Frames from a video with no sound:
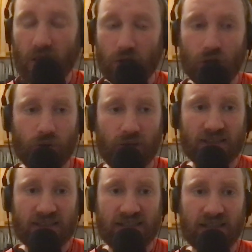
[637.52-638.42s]
you can
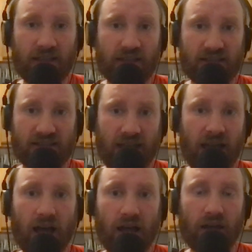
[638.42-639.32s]
see that this
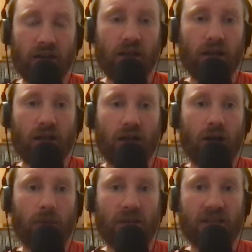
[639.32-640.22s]
guy
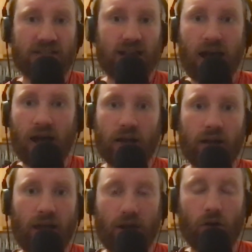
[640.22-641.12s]
is not
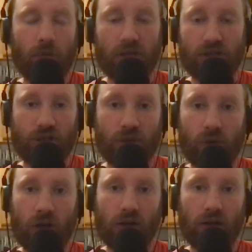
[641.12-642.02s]
at all pitching
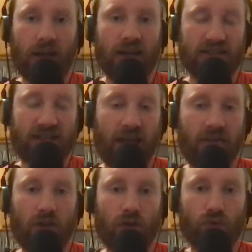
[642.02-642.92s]
well and is
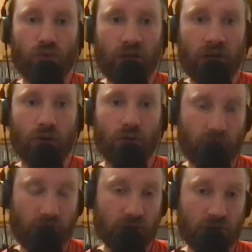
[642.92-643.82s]
having real,
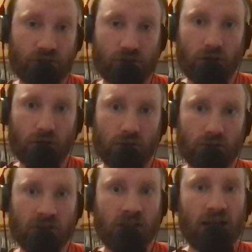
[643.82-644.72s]
real
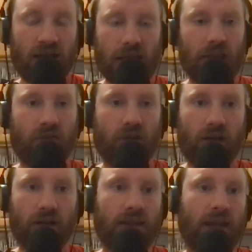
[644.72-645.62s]
struggles,
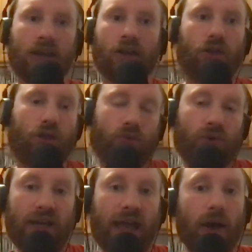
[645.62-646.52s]
even getting
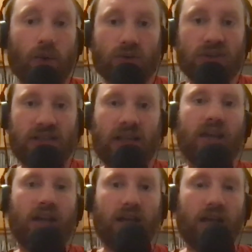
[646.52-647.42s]
three outs
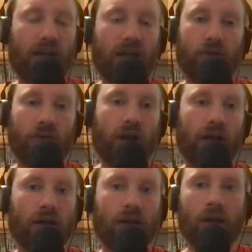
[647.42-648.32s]
in an inning,
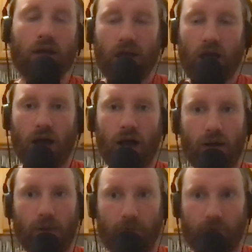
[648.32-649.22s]
right?
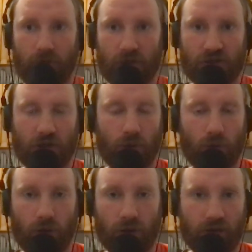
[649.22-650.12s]

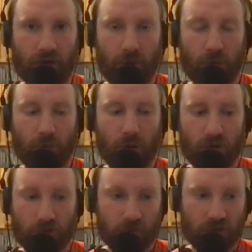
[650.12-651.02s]
So there have been
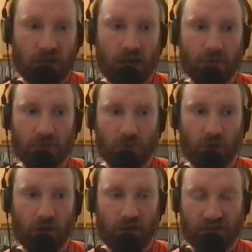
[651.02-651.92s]
multiple times
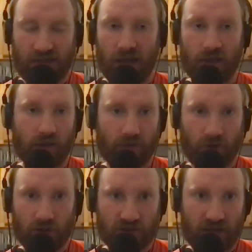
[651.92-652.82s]
where he's gotten the
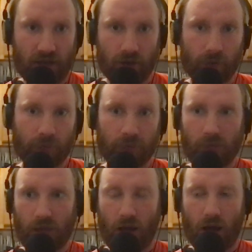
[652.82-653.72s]
first out.
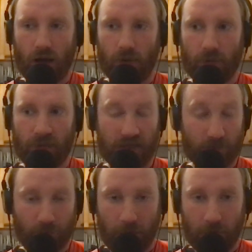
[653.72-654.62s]

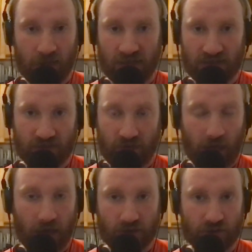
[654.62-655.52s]
He's even
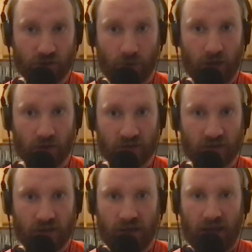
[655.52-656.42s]
gotten two outs,
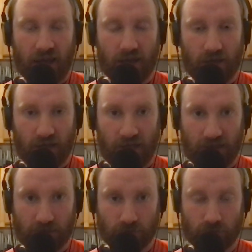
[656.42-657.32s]
and
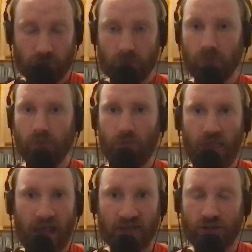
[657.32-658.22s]
he
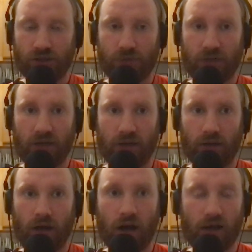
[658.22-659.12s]
has just been
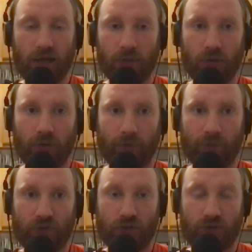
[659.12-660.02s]
unable
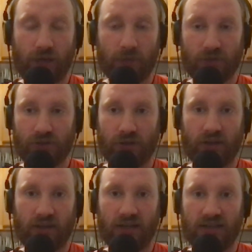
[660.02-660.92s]
to
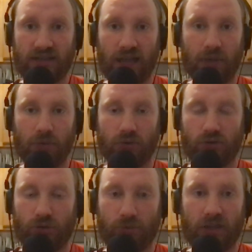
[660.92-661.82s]
demonstrate that he's able
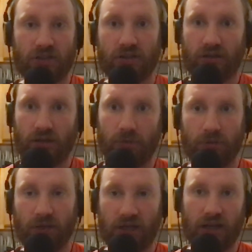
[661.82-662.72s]
to pitch the
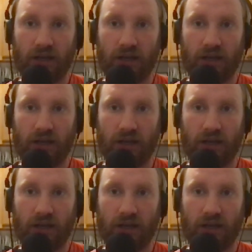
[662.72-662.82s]
complete